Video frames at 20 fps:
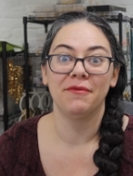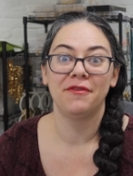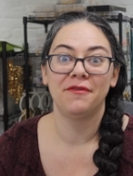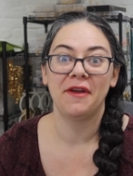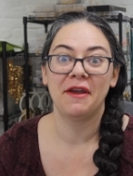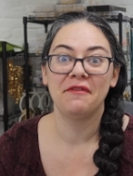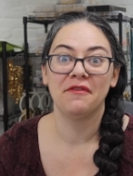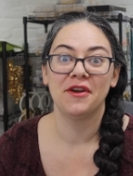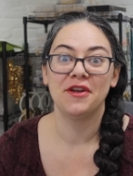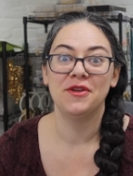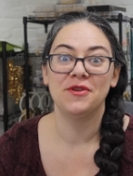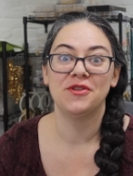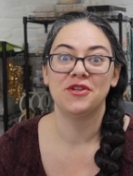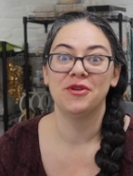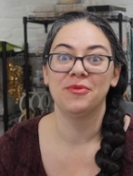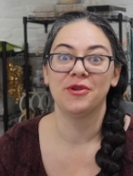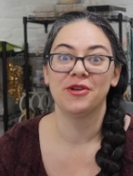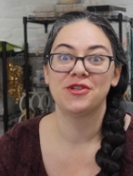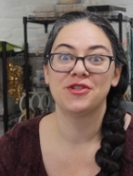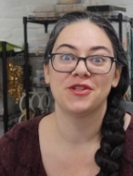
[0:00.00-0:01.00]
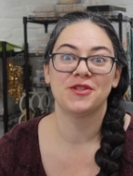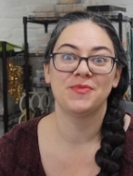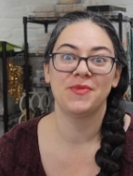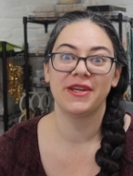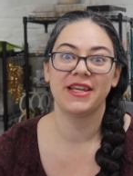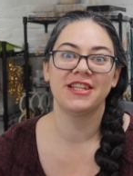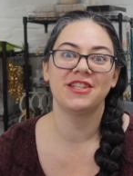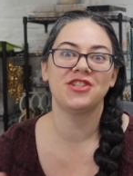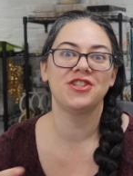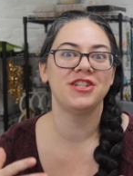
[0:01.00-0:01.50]
favorite YouTubers just
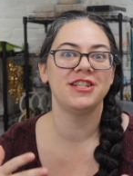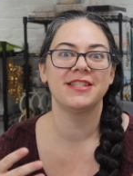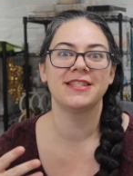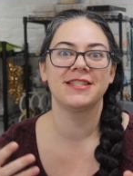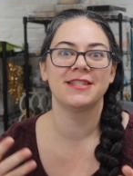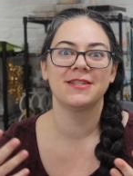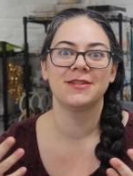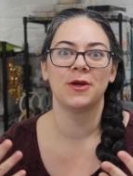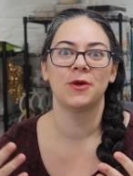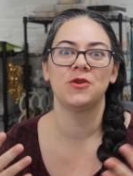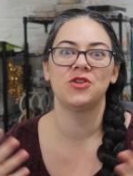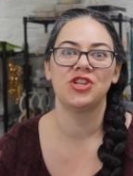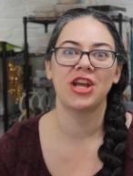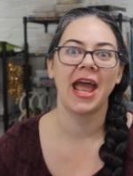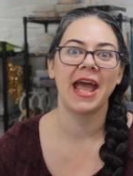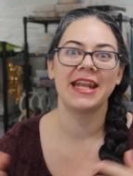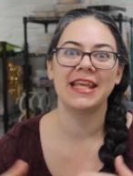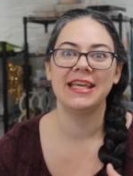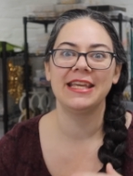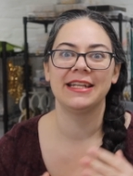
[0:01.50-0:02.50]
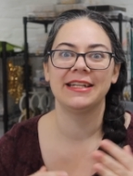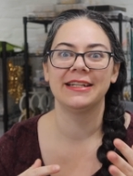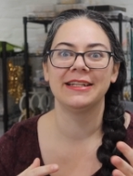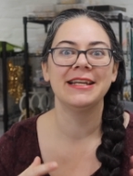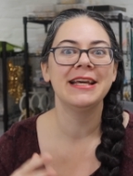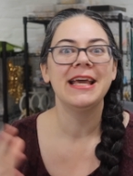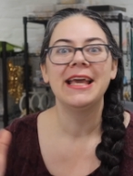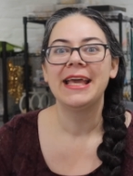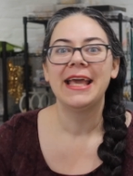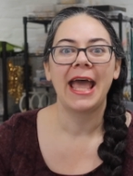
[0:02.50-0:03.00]
because she's so chatty
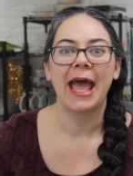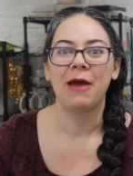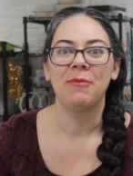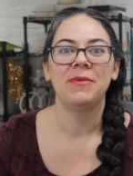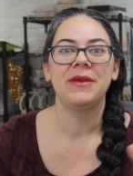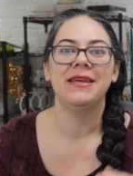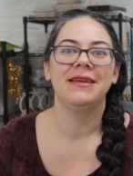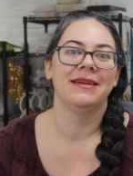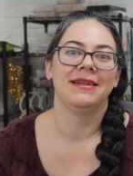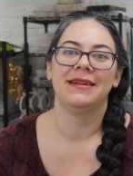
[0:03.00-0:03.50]
and happy,